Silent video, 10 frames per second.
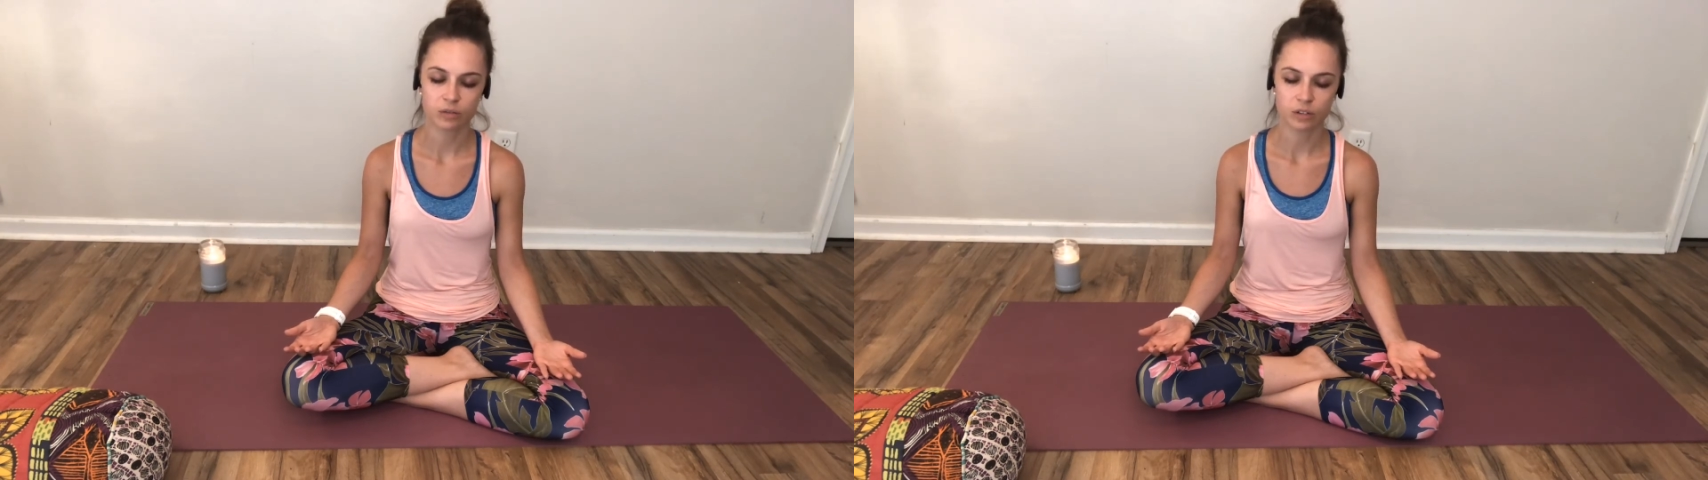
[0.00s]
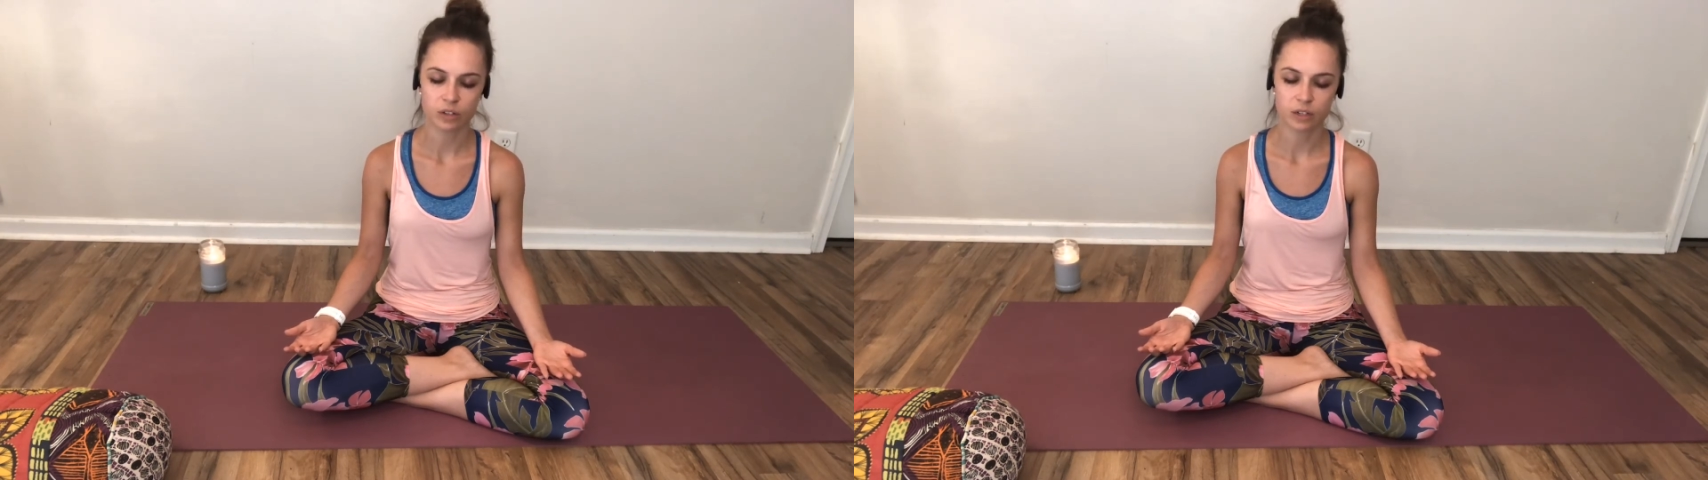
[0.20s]

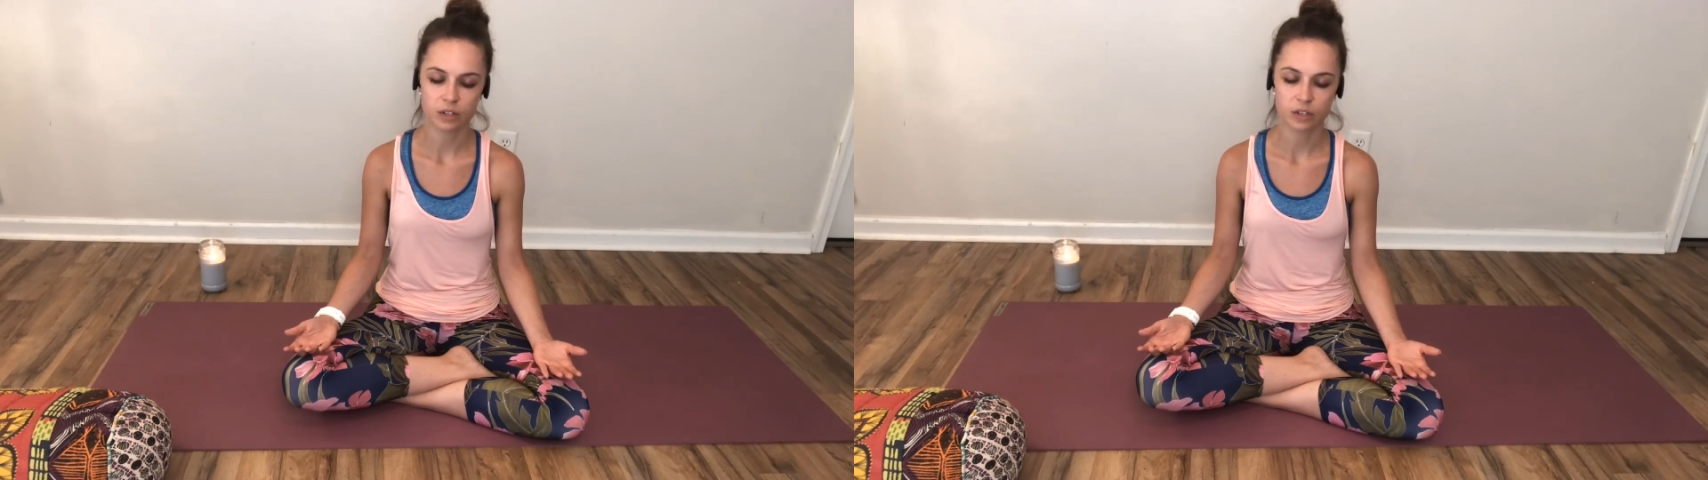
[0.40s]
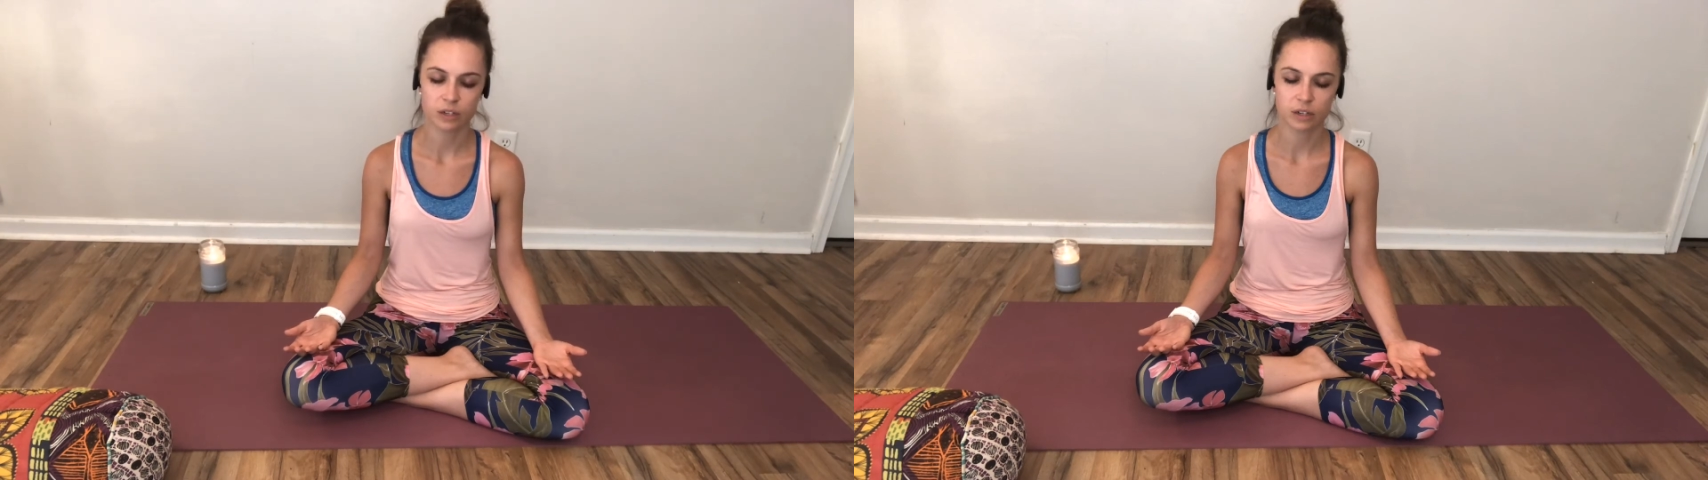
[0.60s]

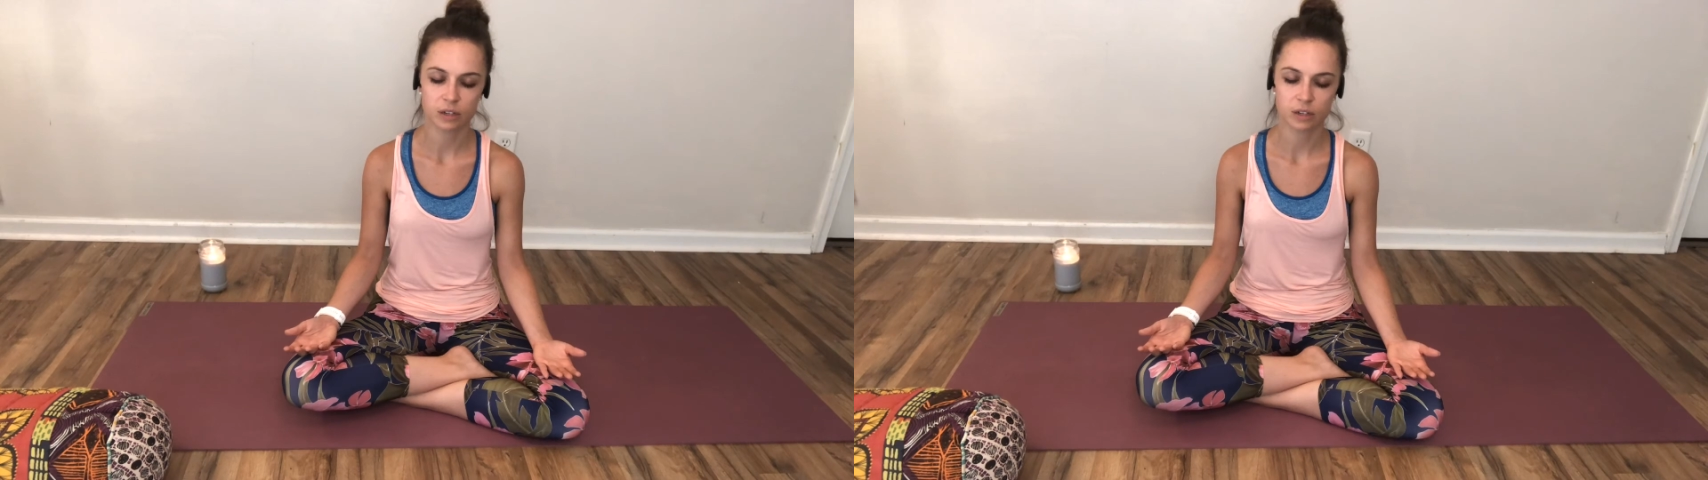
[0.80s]
resistance